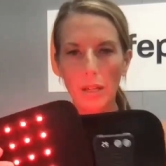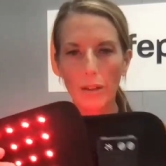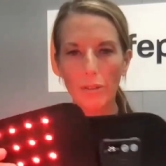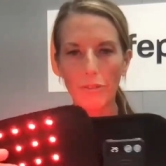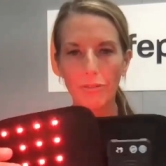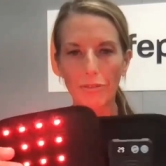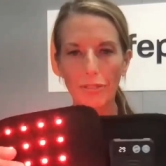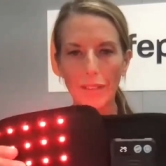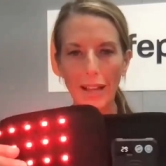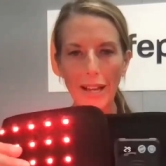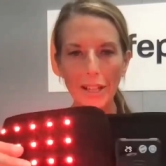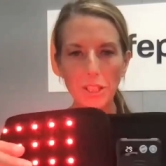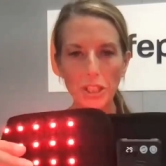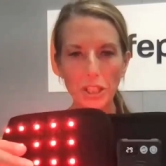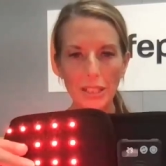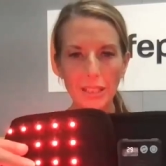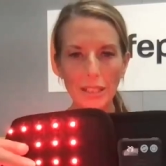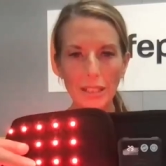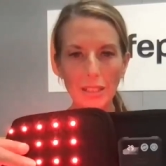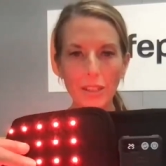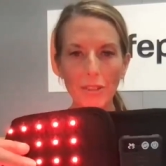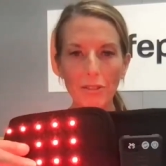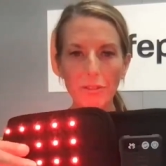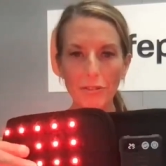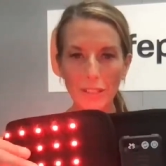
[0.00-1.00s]

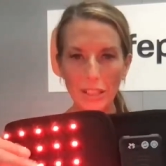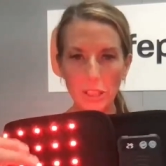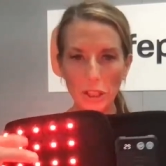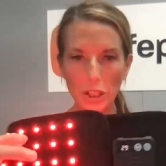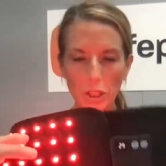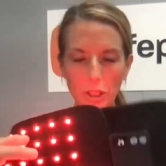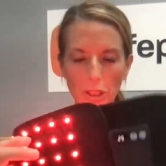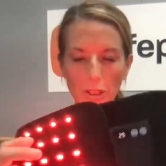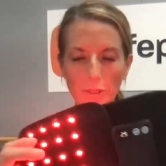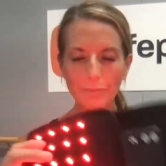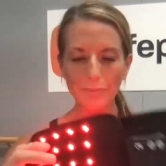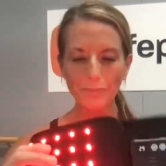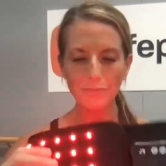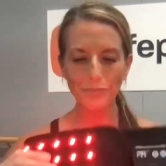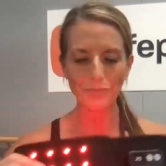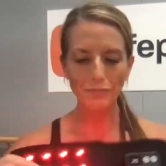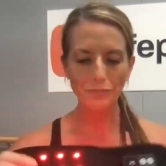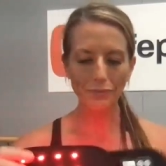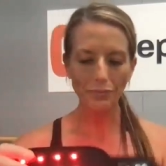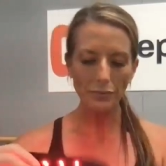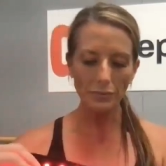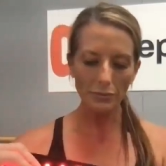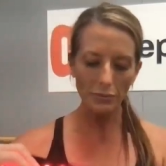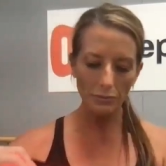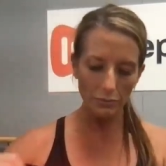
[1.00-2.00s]
flashing feature.
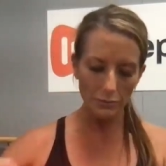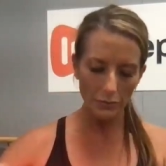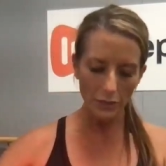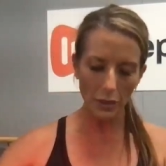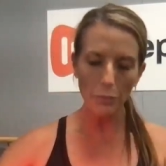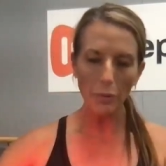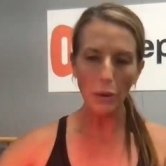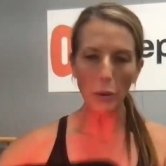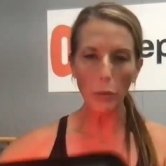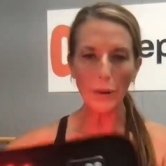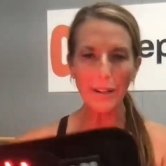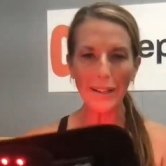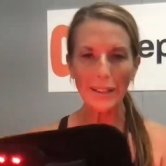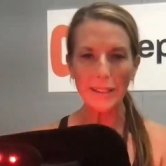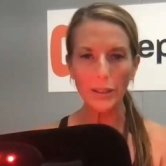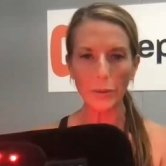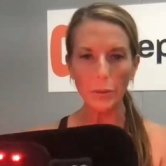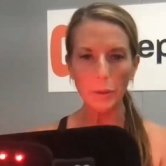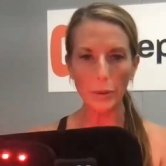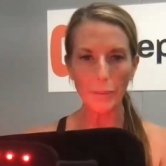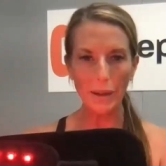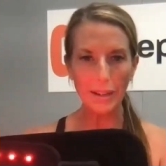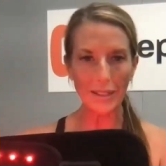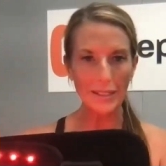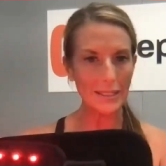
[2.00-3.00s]
But wait, it
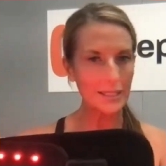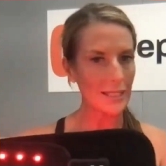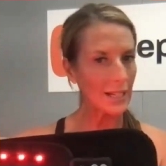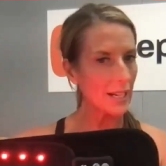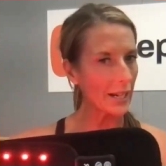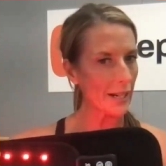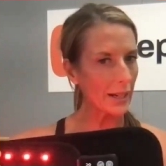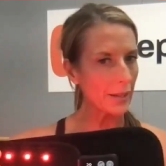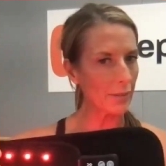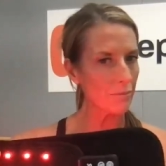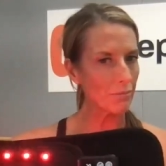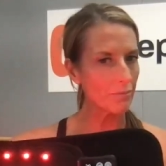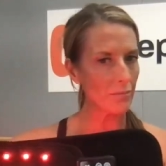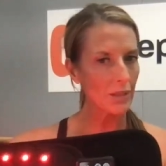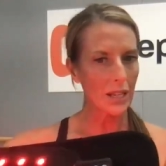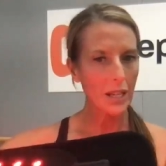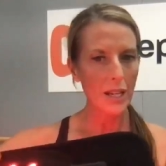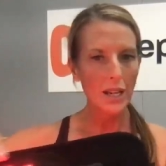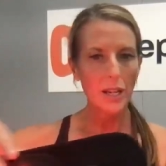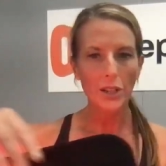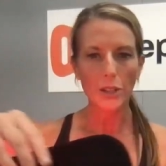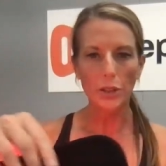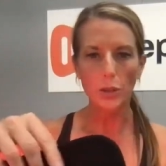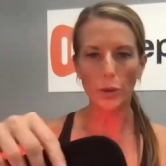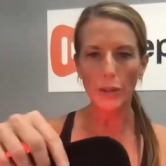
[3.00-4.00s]
went back to time.
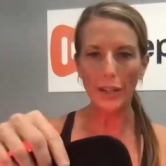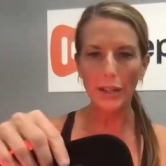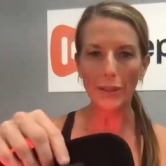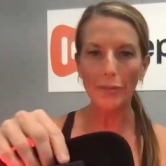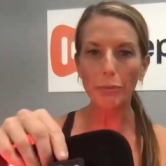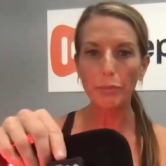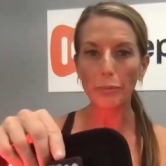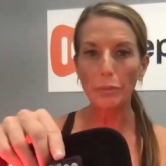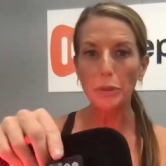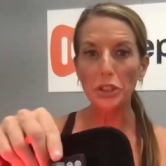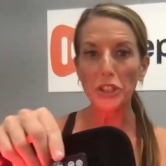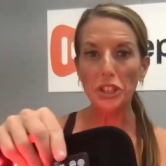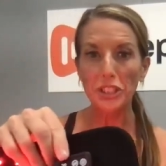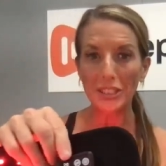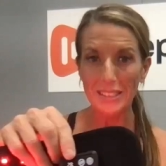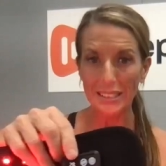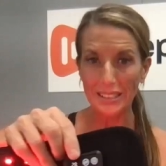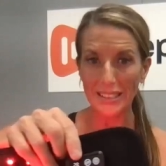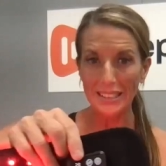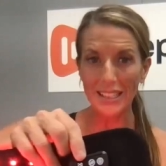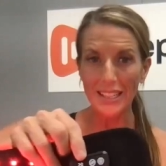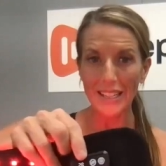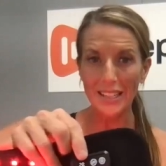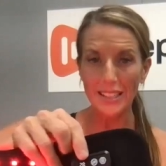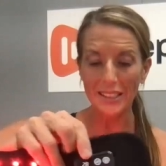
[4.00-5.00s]
So when I push this
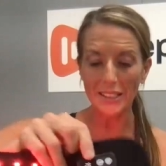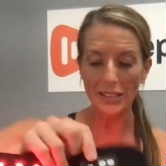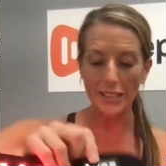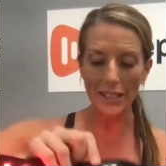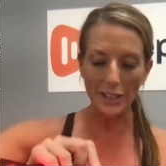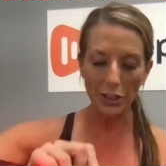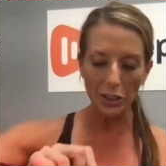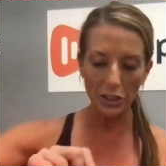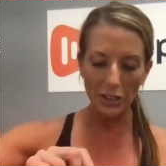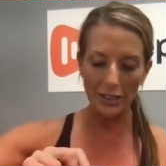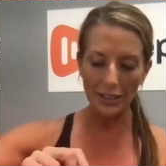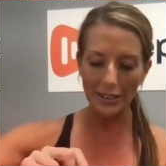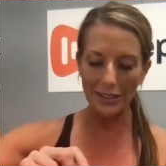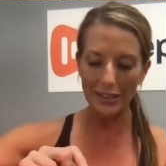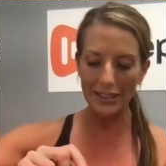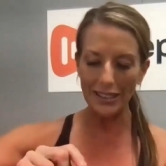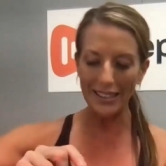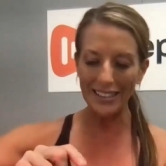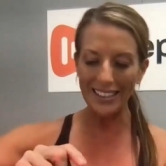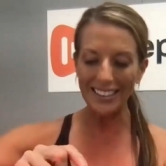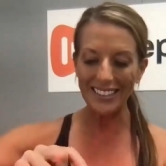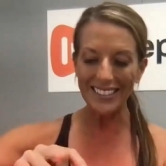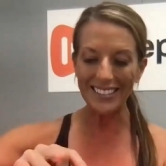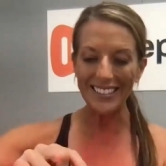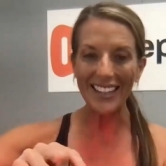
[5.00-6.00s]
again, it's actually going to
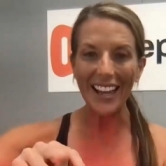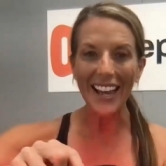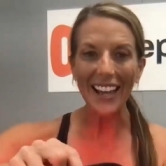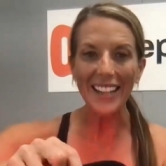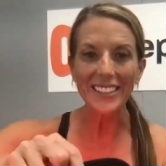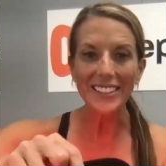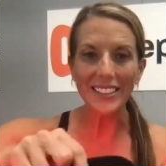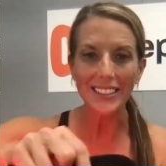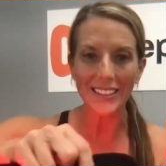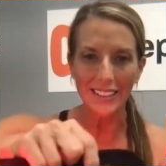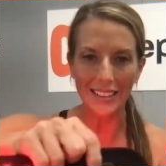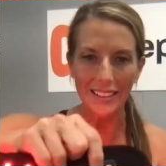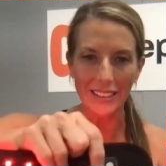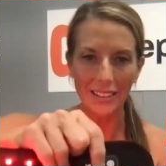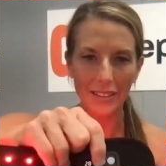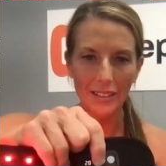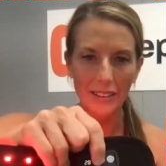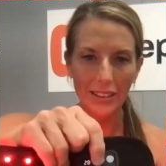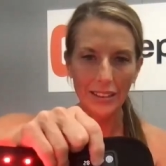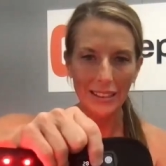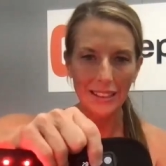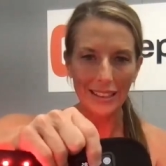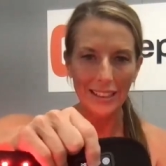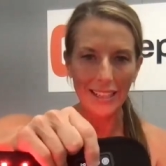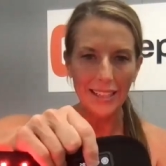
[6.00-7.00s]
say intensity,
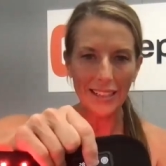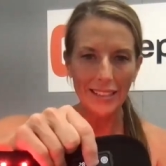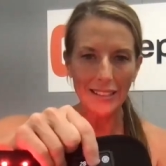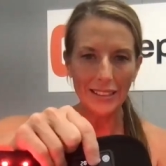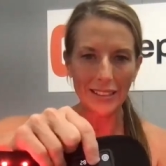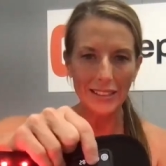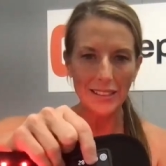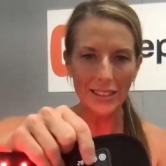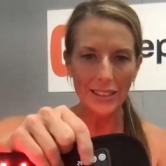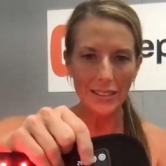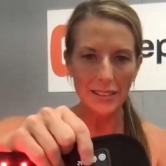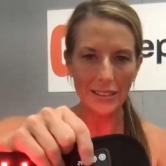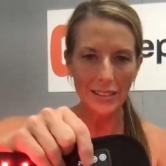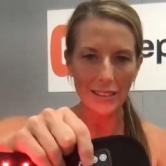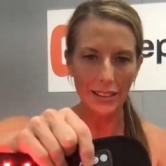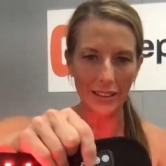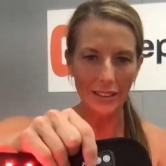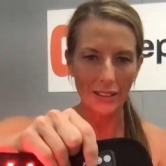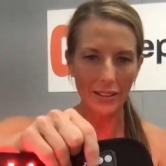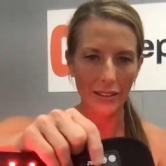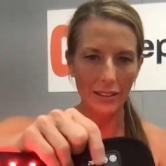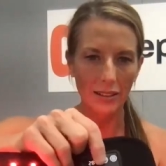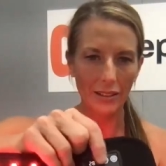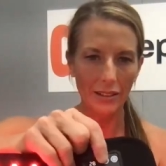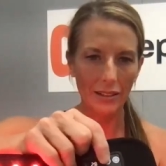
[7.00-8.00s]
light
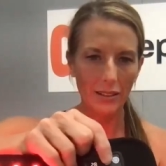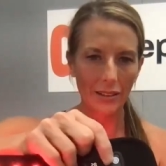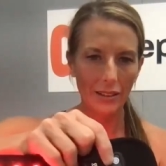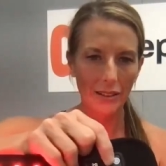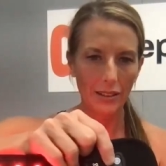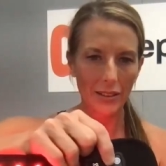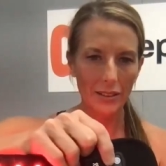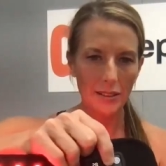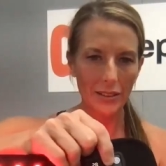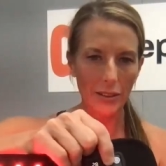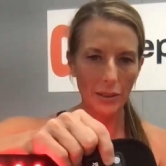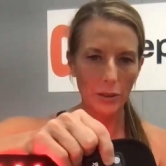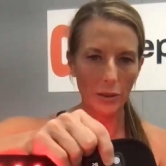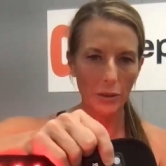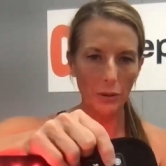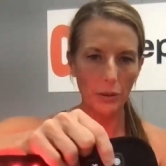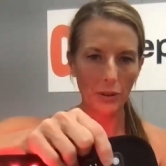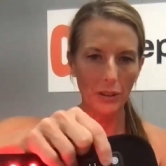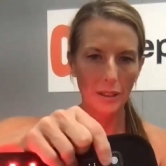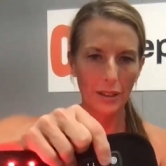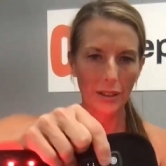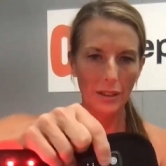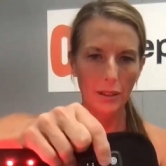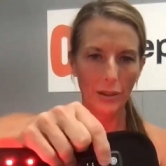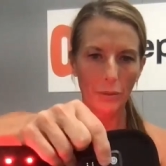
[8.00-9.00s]
intensity.
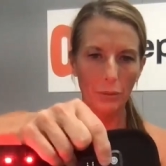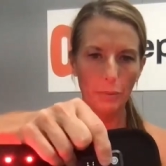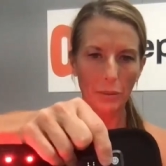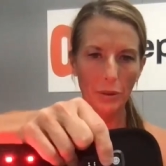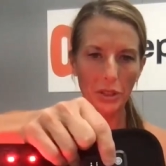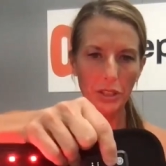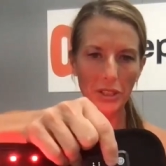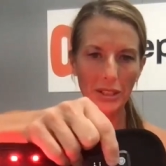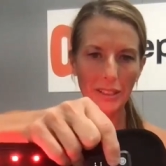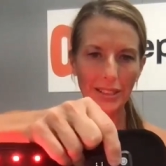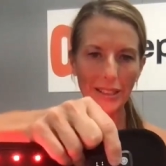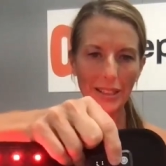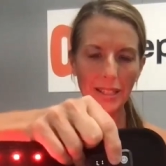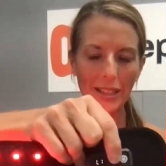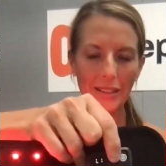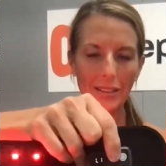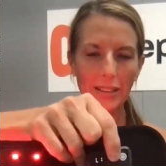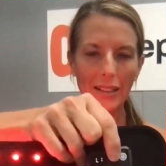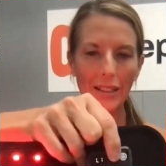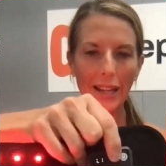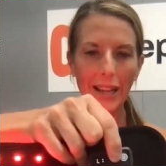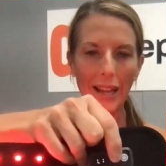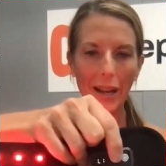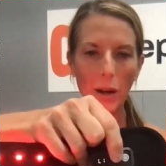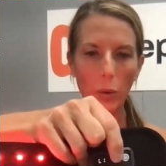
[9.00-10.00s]
So push it
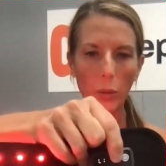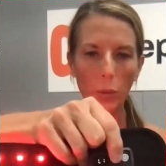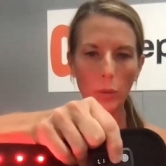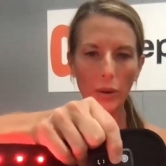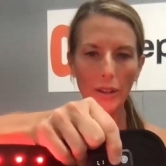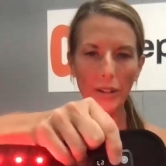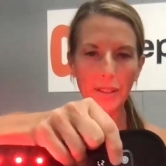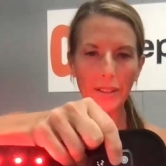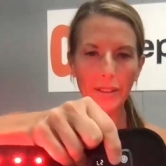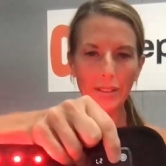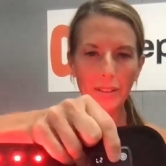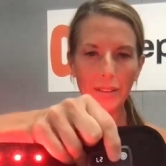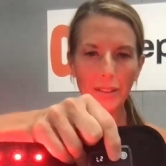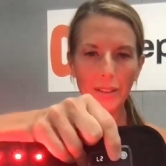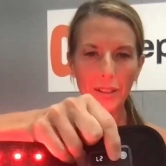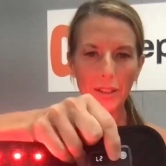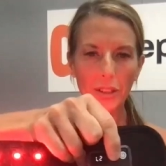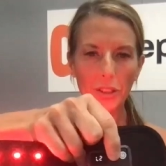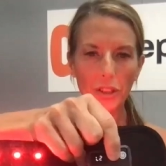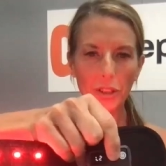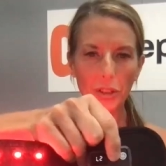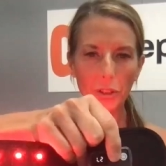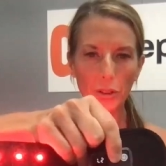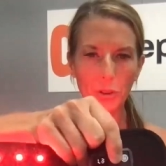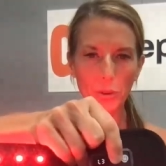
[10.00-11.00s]
again, L1,
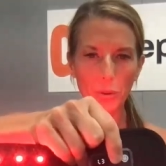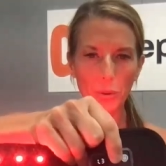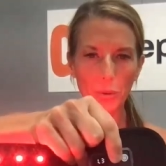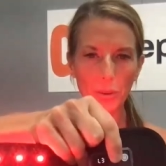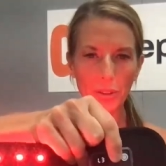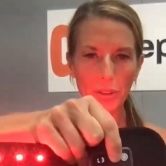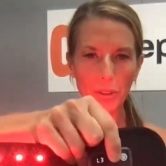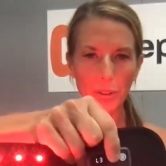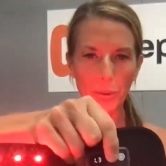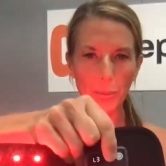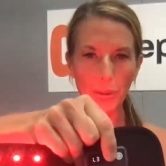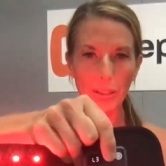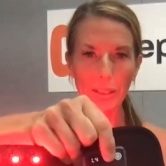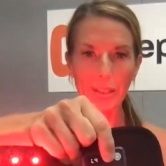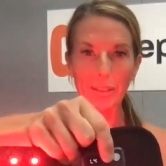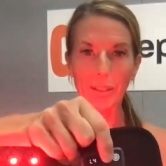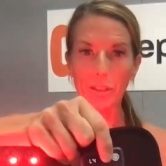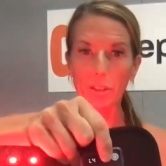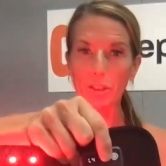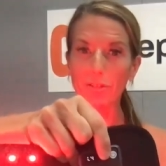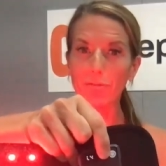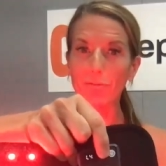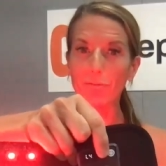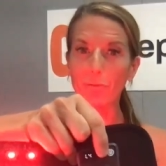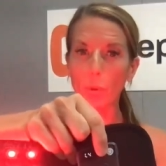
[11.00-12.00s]
2, 3,
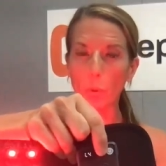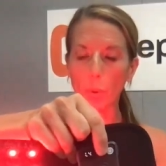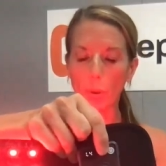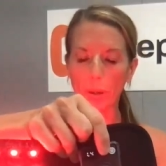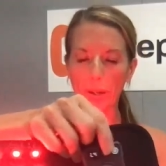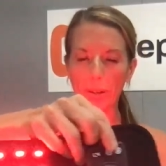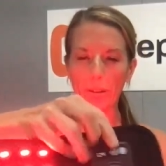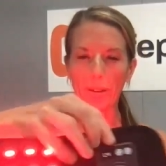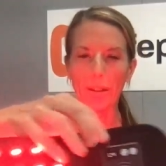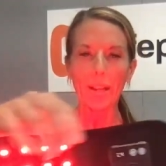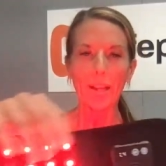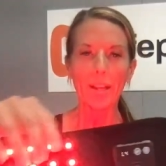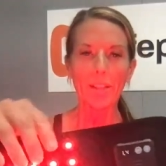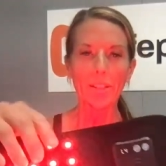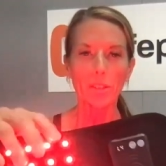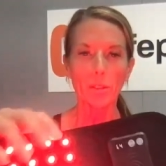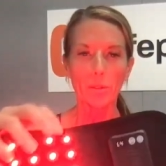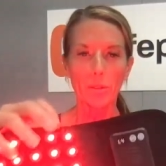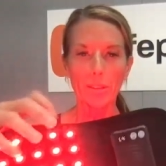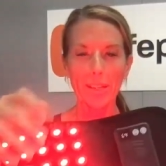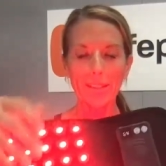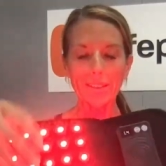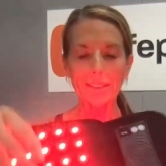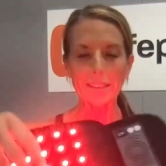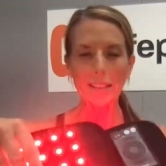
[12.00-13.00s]
there's 4. So
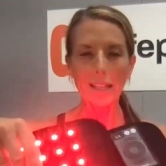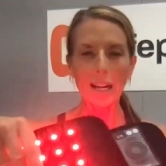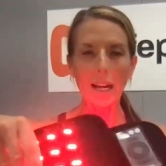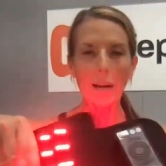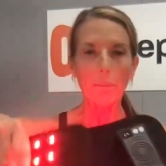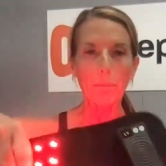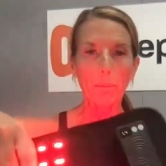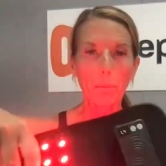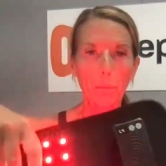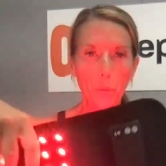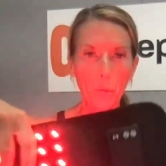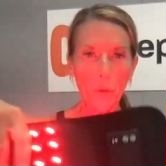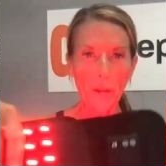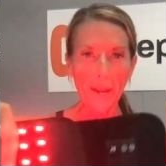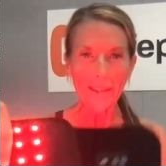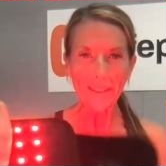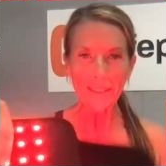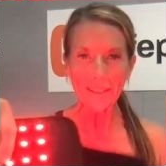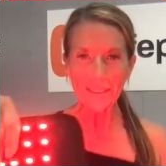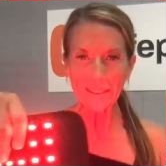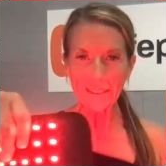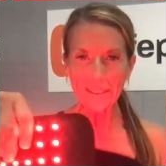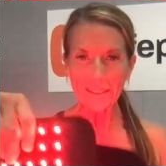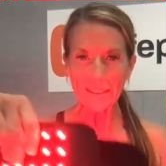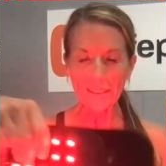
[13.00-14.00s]
that's the
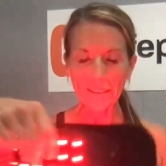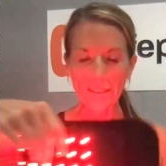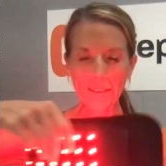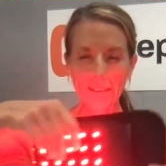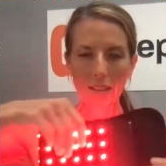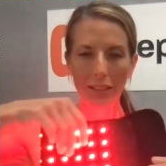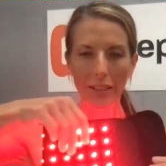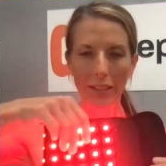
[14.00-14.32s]
brightest.